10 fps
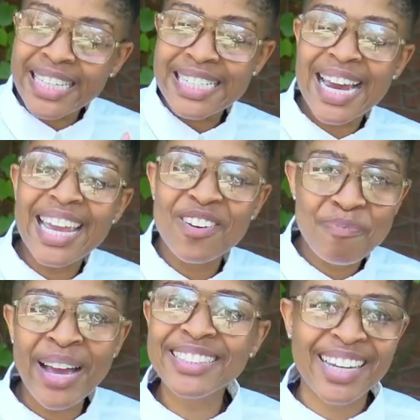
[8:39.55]
day of
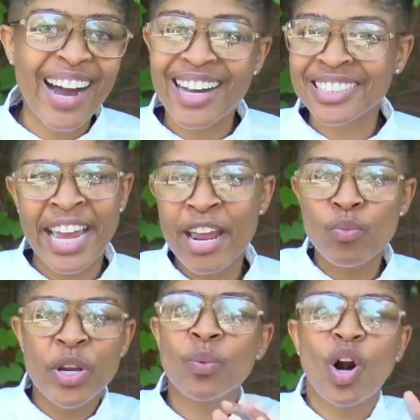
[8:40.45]
Pentecost came,
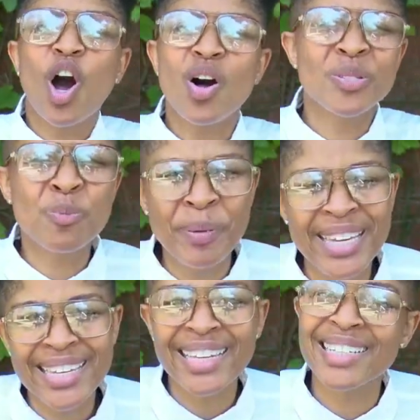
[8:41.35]
we were all
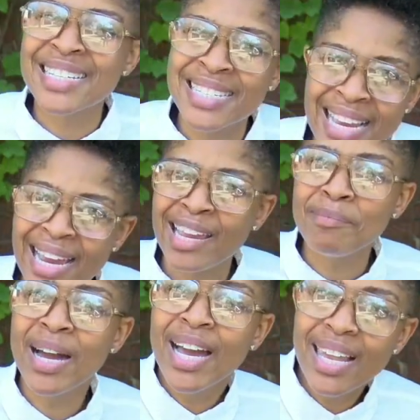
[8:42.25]
speaking the
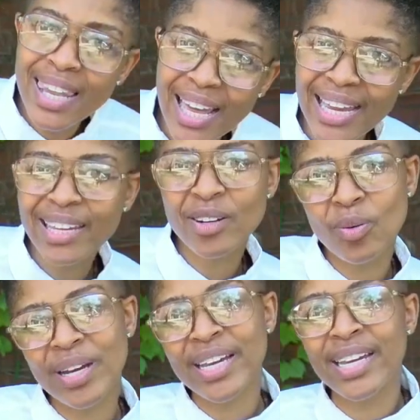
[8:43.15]
same
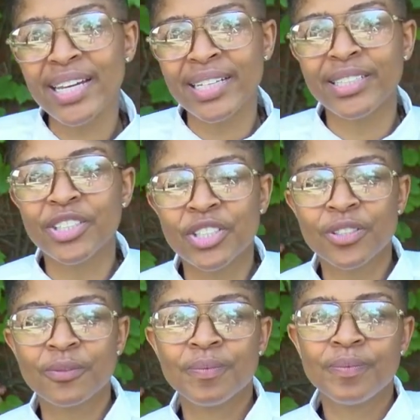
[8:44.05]
language.
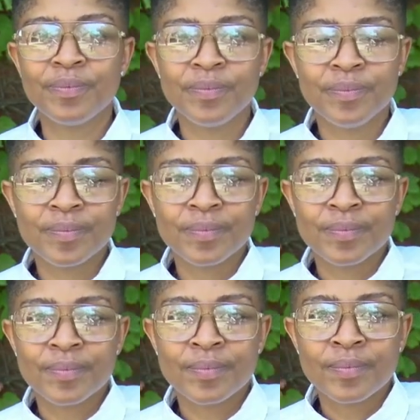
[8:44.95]

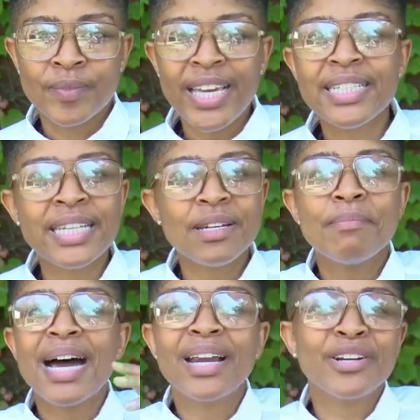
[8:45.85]
It didn't
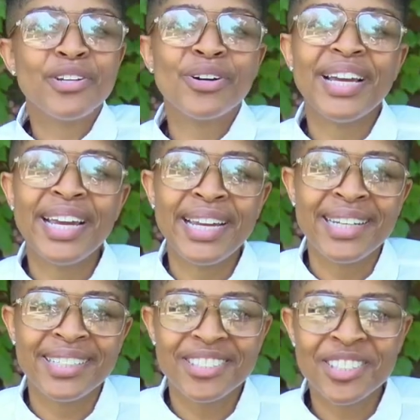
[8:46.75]
matter your
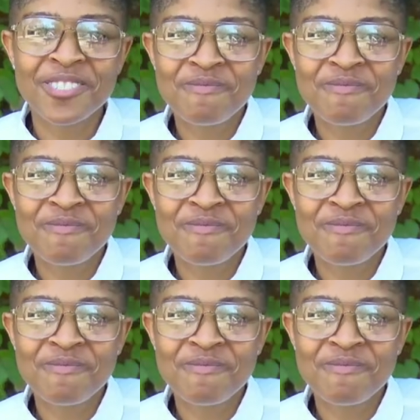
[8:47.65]
age.